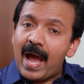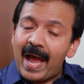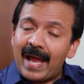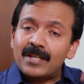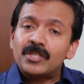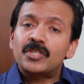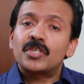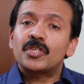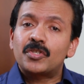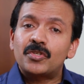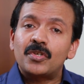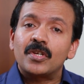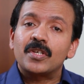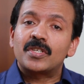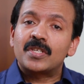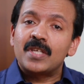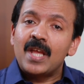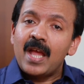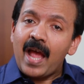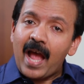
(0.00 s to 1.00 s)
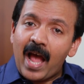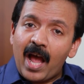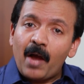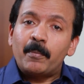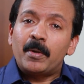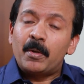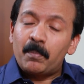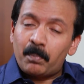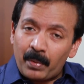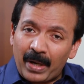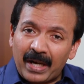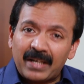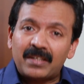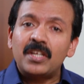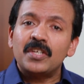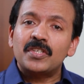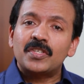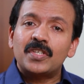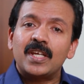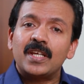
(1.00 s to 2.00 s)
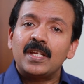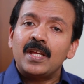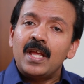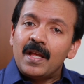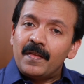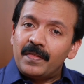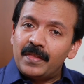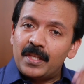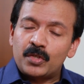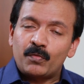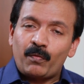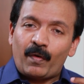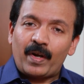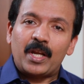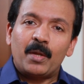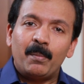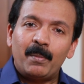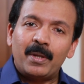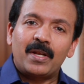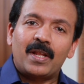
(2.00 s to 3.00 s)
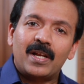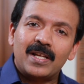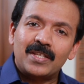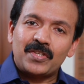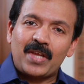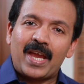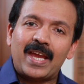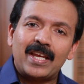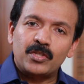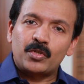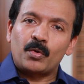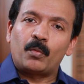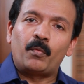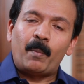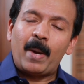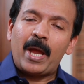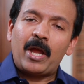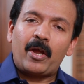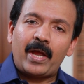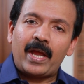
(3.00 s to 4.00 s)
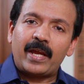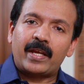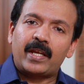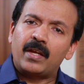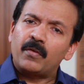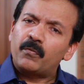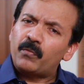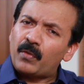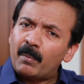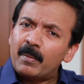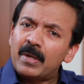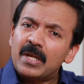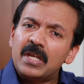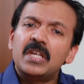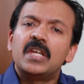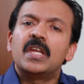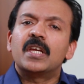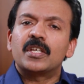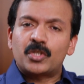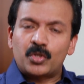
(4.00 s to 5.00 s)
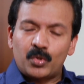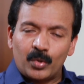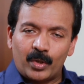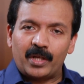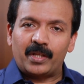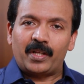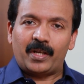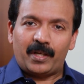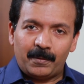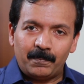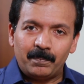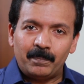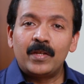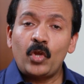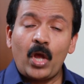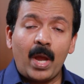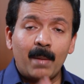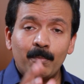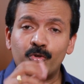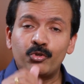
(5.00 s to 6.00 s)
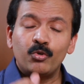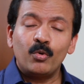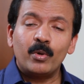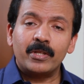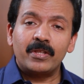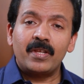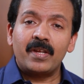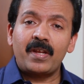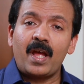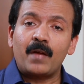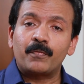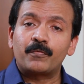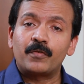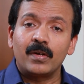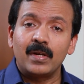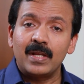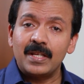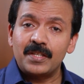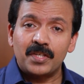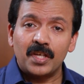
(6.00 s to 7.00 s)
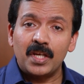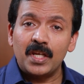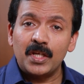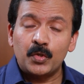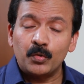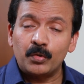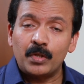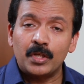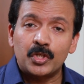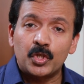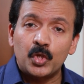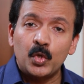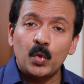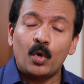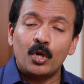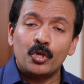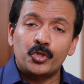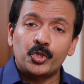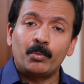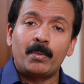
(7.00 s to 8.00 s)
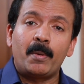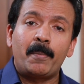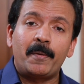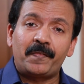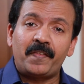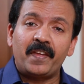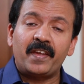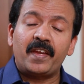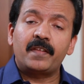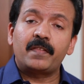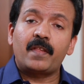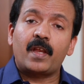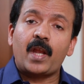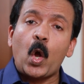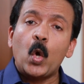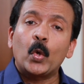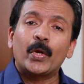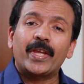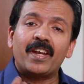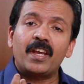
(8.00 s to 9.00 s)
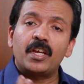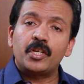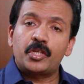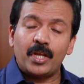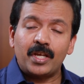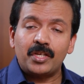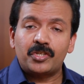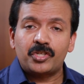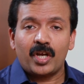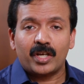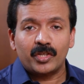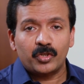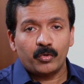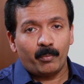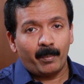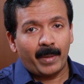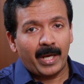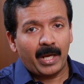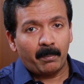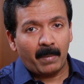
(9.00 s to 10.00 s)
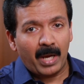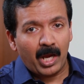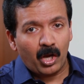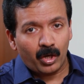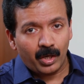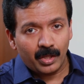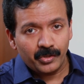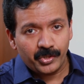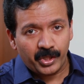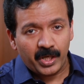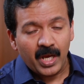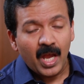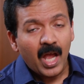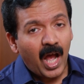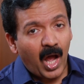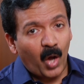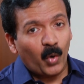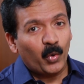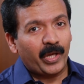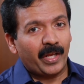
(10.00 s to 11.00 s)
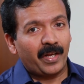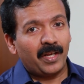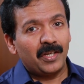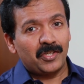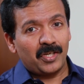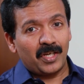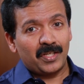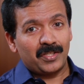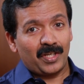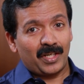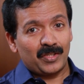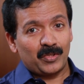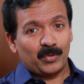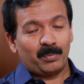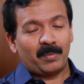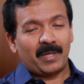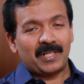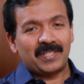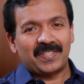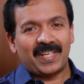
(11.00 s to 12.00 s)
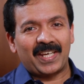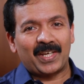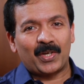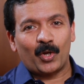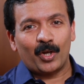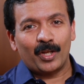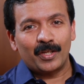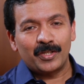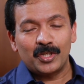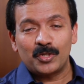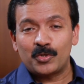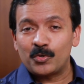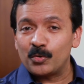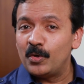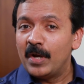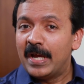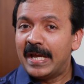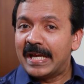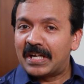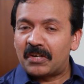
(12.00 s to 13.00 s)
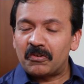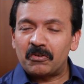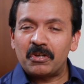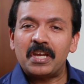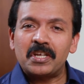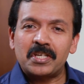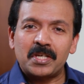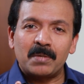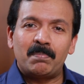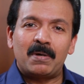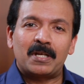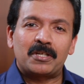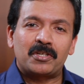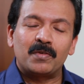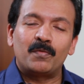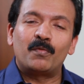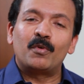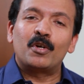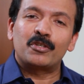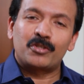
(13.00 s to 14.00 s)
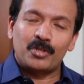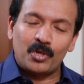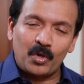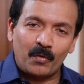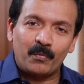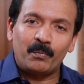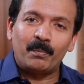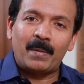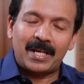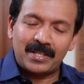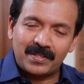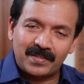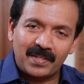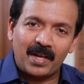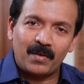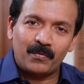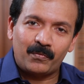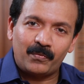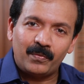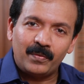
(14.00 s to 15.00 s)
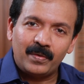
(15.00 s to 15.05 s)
ancestors have been practicing this fundamental science of biohacking from years together. Now, I'm sure that after listening to this, you also may be thinking that how can I take charge of my biology? How can I take charge of my psychology to create a better version of myself?